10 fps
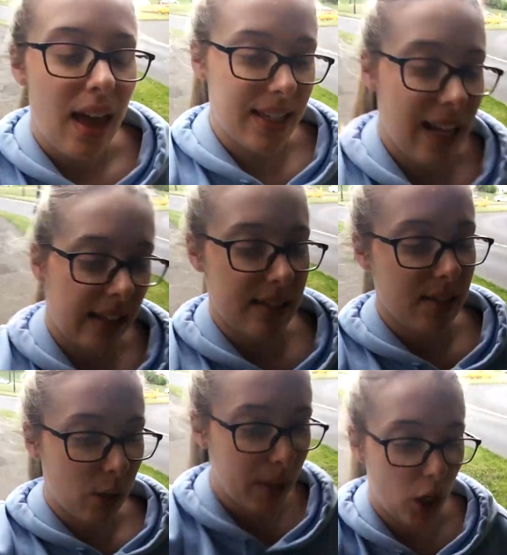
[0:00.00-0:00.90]
And Alex
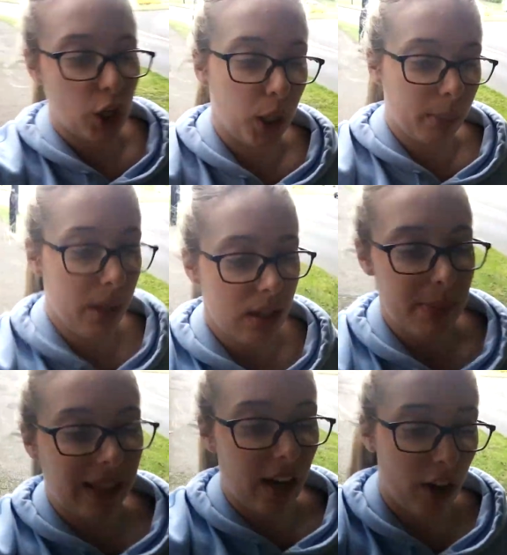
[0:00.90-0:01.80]
is coming home
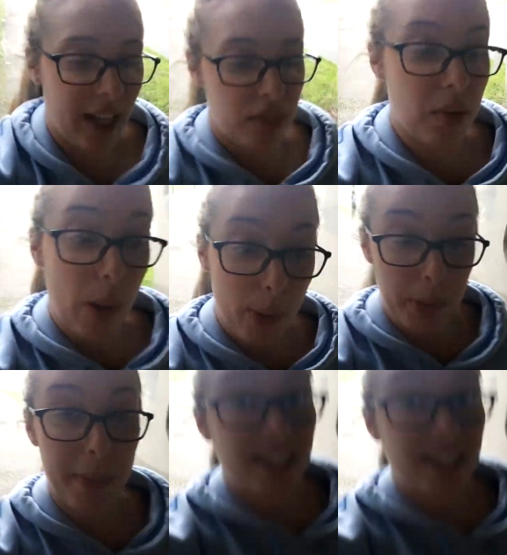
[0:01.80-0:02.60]
a bit later on. I think we're popping